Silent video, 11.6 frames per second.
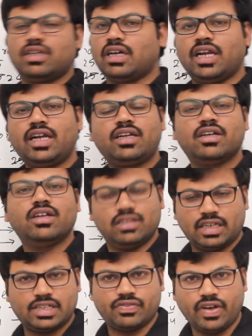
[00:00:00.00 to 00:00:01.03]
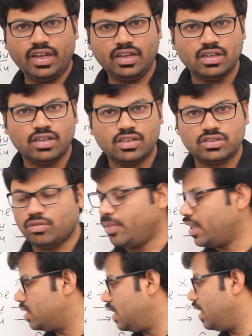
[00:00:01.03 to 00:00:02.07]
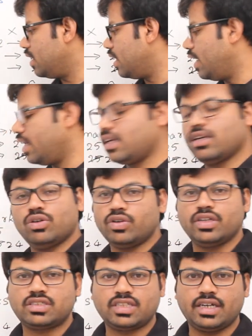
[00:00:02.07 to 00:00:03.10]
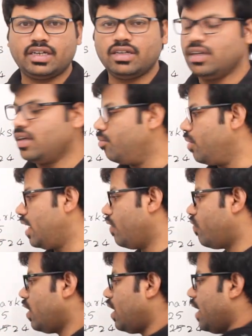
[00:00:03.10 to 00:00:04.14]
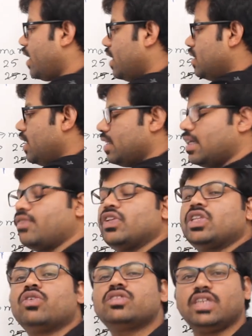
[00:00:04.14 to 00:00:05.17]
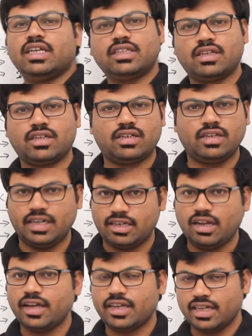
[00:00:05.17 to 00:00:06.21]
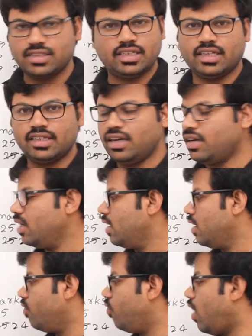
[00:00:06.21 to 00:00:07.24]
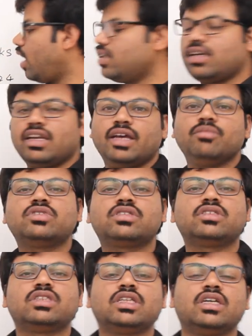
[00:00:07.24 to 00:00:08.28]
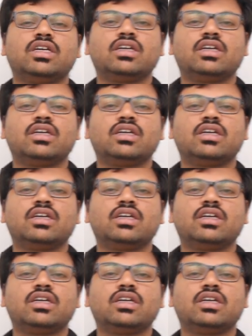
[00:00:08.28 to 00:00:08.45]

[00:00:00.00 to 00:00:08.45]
Correct? That's why. So by seeing the data, don't decide. But definitely I can say that without seeing the data, I can say that father names